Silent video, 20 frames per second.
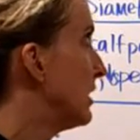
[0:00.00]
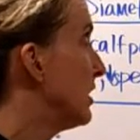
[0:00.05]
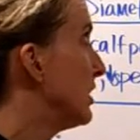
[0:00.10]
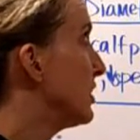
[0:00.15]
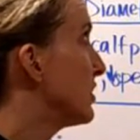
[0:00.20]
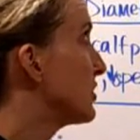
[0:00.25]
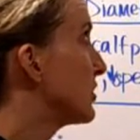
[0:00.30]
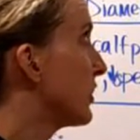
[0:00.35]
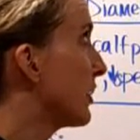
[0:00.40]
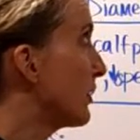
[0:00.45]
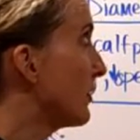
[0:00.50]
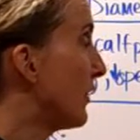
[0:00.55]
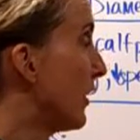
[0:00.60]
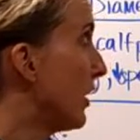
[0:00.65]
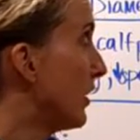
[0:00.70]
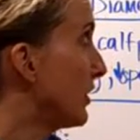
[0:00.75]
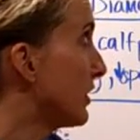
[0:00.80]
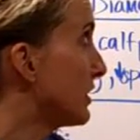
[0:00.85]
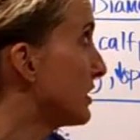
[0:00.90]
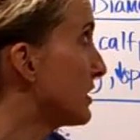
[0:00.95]
So they
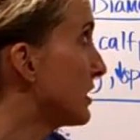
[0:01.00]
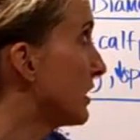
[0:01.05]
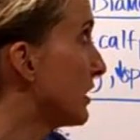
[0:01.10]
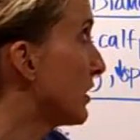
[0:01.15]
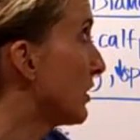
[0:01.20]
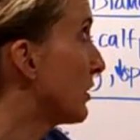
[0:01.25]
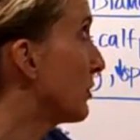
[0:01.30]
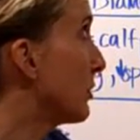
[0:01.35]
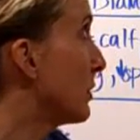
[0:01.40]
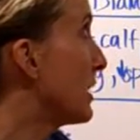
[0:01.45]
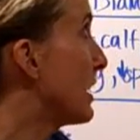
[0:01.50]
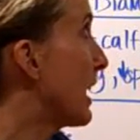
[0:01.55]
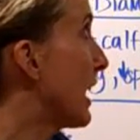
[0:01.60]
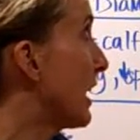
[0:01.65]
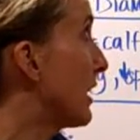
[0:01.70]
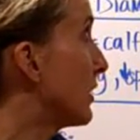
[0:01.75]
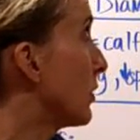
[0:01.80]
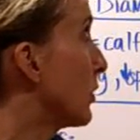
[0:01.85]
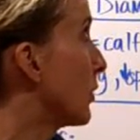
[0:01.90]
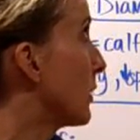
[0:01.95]
fall into three
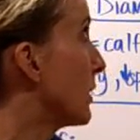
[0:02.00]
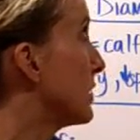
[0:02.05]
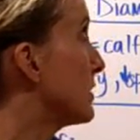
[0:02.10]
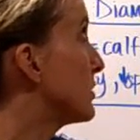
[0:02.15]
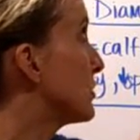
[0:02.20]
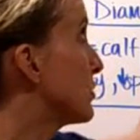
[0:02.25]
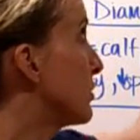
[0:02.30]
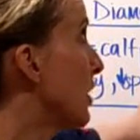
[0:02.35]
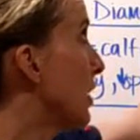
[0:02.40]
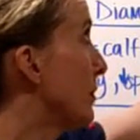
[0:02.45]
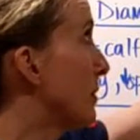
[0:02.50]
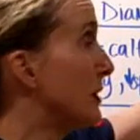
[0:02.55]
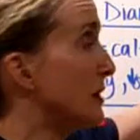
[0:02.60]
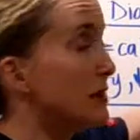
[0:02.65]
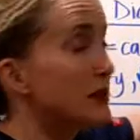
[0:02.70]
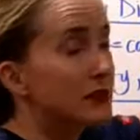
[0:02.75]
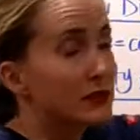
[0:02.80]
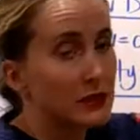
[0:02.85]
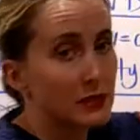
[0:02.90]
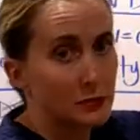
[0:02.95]
categories. Trauma
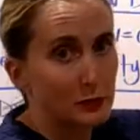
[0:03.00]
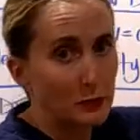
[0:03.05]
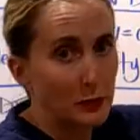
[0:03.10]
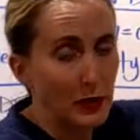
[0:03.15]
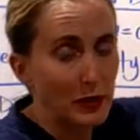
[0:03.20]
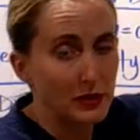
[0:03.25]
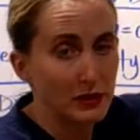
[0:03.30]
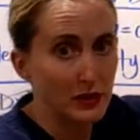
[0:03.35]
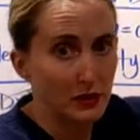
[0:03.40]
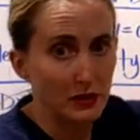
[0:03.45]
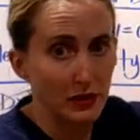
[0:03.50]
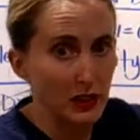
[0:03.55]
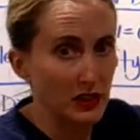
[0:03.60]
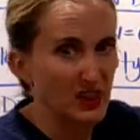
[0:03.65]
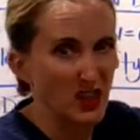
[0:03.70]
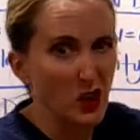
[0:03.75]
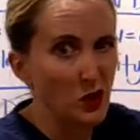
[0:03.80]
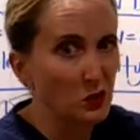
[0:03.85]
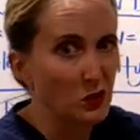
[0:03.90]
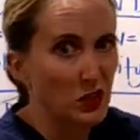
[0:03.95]
is basically its
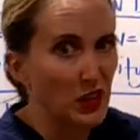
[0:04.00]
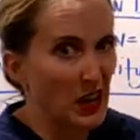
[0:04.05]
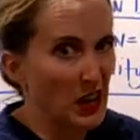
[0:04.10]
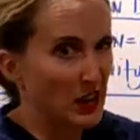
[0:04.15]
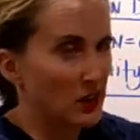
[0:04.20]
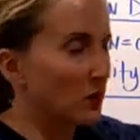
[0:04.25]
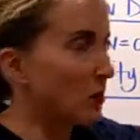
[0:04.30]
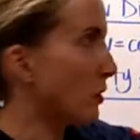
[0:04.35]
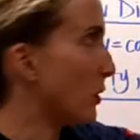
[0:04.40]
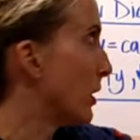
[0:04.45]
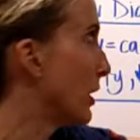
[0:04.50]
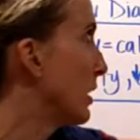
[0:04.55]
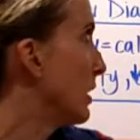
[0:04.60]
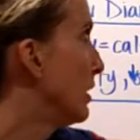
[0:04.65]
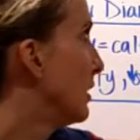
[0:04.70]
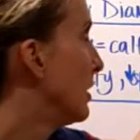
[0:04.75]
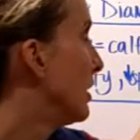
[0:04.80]
own category.